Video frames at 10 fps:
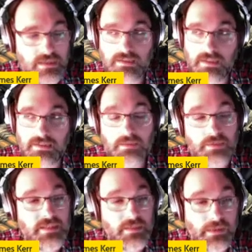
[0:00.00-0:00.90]
and these
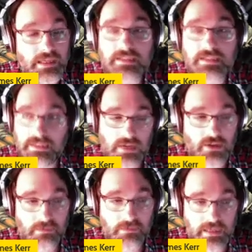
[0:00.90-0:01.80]
npc places take
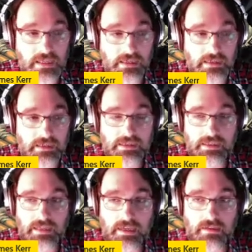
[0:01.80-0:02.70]
on meaning
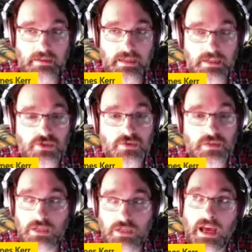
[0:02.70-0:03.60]
and the history
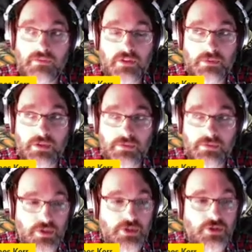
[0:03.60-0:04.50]
that you have there becomes
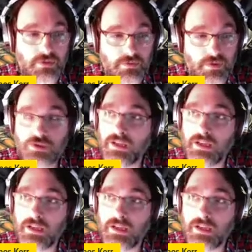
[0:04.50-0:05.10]
richer and richer. Like,